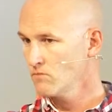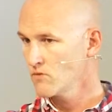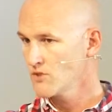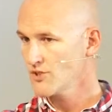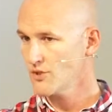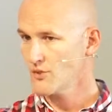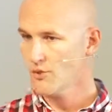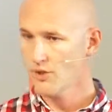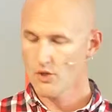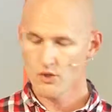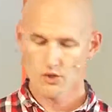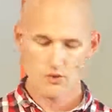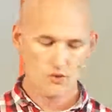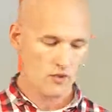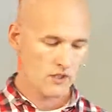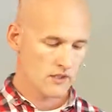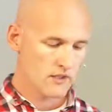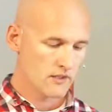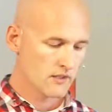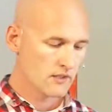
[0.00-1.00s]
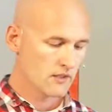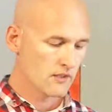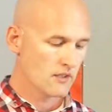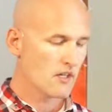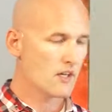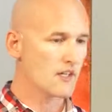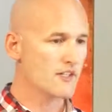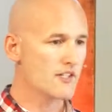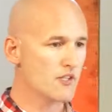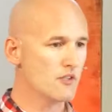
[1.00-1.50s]
So who
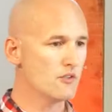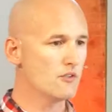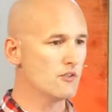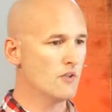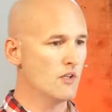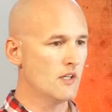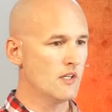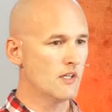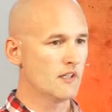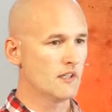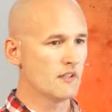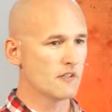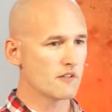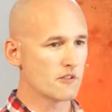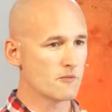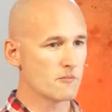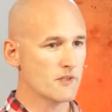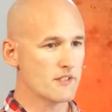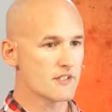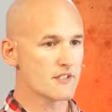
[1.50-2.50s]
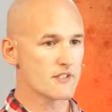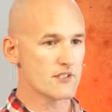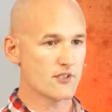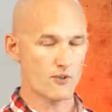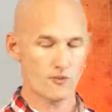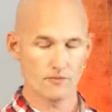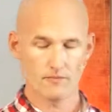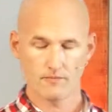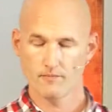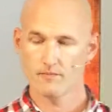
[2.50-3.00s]
are you committed
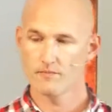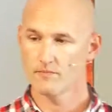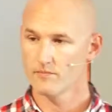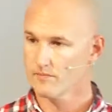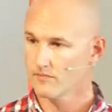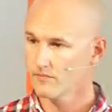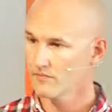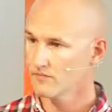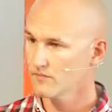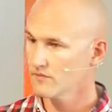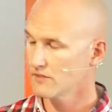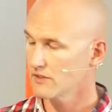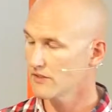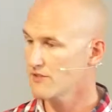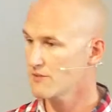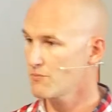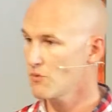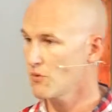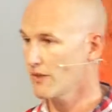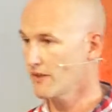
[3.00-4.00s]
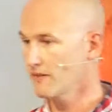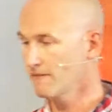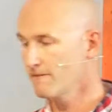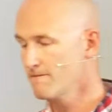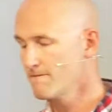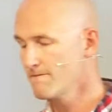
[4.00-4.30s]
to? this morning?